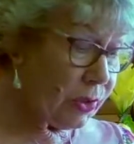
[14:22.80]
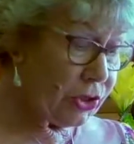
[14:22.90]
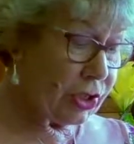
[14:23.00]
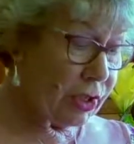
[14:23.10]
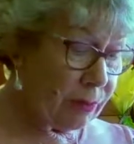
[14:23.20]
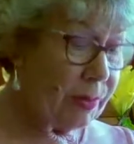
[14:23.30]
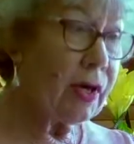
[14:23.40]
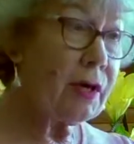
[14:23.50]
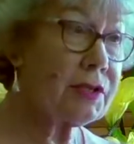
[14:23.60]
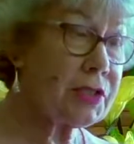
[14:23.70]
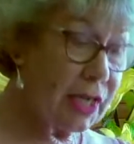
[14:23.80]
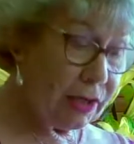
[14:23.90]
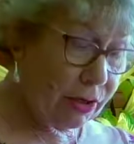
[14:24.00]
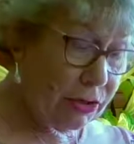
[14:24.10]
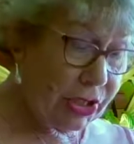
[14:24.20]
which, in the past, he
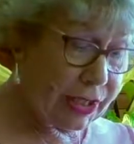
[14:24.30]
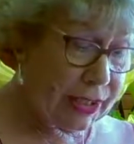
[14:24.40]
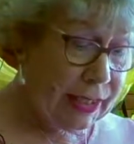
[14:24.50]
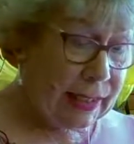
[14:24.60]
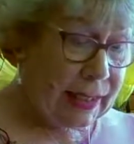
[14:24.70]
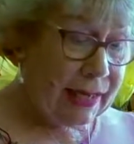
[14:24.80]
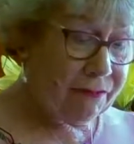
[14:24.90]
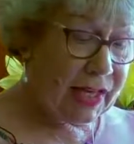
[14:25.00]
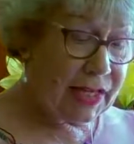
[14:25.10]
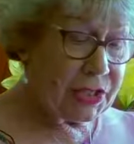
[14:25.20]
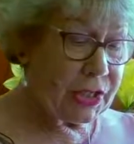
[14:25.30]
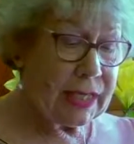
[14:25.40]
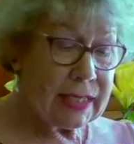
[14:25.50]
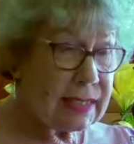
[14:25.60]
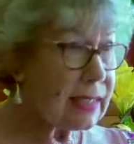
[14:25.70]
noted, have led to
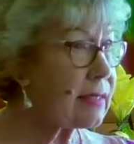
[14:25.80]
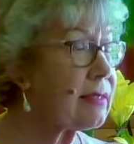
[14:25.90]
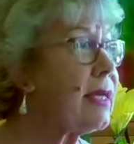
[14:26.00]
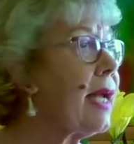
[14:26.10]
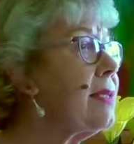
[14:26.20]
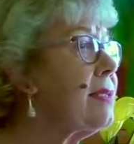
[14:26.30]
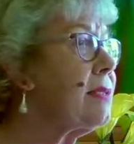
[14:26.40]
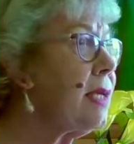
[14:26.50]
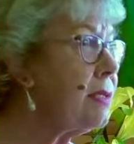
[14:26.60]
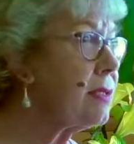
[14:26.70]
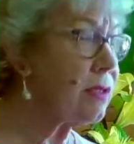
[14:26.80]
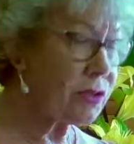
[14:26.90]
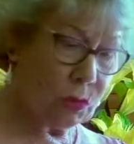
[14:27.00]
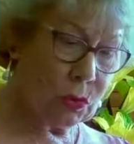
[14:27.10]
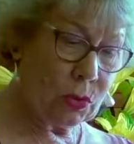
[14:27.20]
hideous and
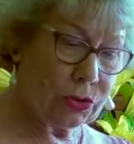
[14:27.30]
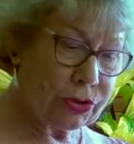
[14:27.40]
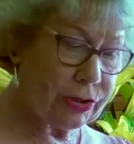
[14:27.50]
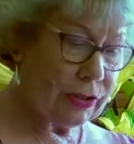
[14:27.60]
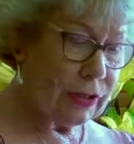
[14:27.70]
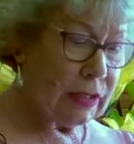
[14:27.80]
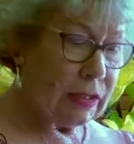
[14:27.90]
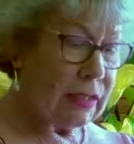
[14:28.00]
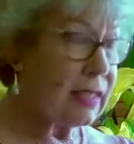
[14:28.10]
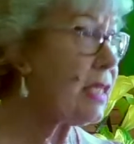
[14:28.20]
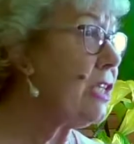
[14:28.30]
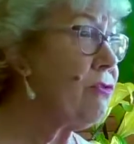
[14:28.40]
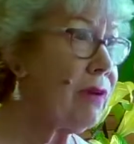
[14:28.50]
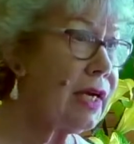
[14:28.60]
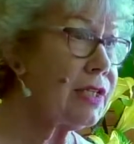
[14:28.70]
senseless wars. And he's
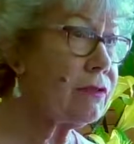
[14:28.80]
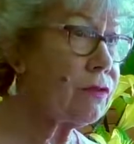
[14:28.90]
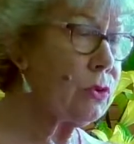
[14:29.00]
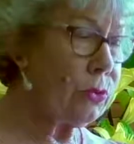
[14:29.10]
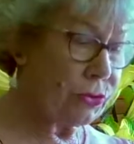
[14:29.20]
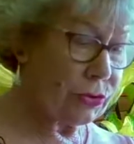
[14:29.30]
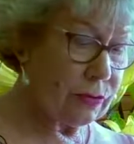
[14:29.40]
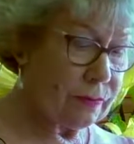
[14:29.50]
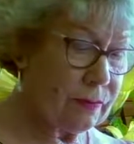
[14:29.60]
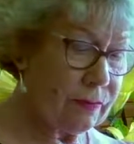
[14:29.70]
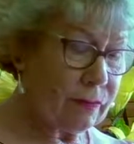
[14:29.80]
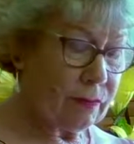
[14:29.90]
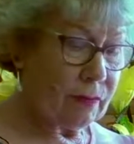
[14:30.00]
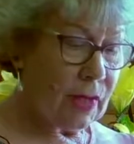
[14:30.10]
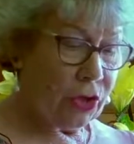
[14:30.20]
right, of course.
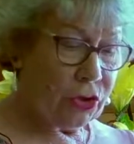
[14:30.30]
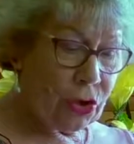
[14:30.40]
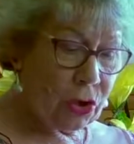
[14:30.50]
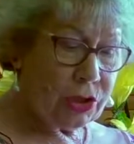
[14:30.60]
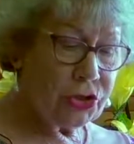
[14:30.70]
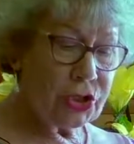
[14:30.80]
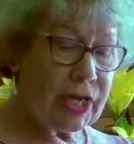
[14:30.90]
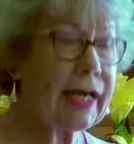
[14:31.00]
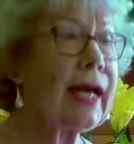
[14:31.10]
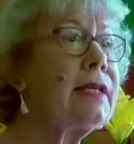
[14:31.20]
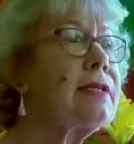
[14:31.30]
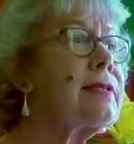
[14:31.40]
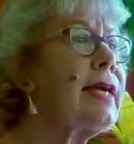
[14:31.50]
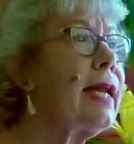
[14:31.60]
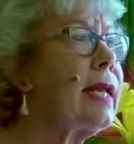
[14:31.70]
Knowledge and
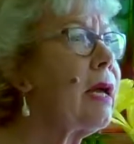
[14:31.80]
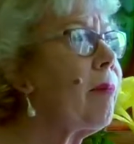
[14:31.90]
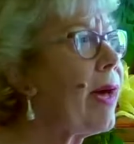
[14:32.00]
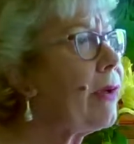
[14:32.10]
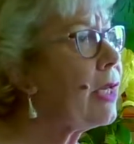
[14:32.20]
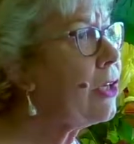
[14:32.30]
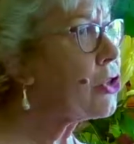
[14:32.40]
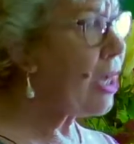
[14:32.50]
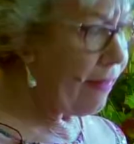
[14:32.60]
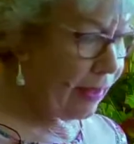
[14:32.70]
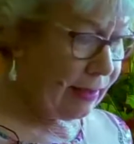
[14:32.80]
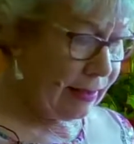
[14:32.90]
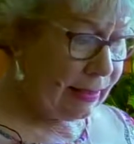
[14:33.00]
understanding about each other